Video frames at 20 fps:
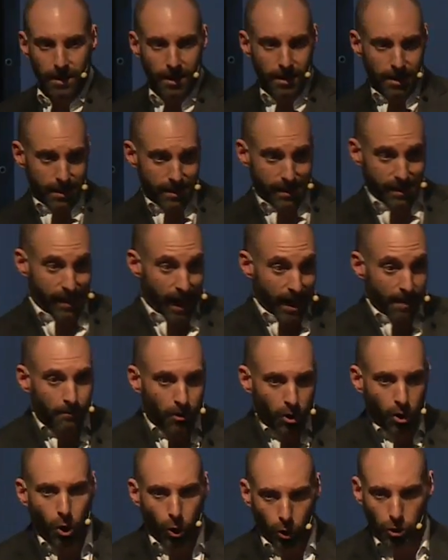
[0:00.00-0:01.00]
the same
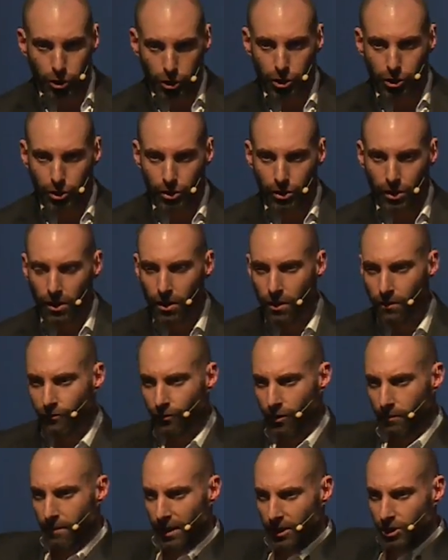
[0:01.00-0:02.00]
cost for
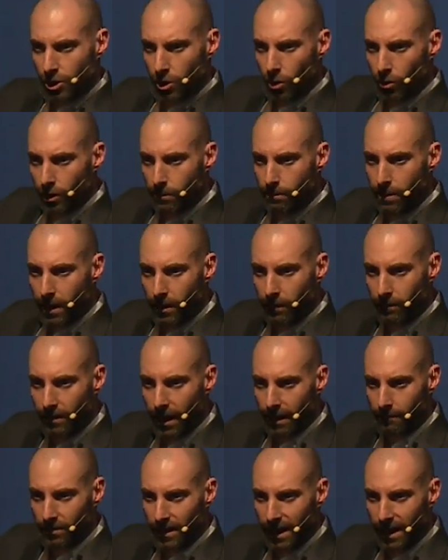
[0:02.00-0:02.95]
a much longer period of time.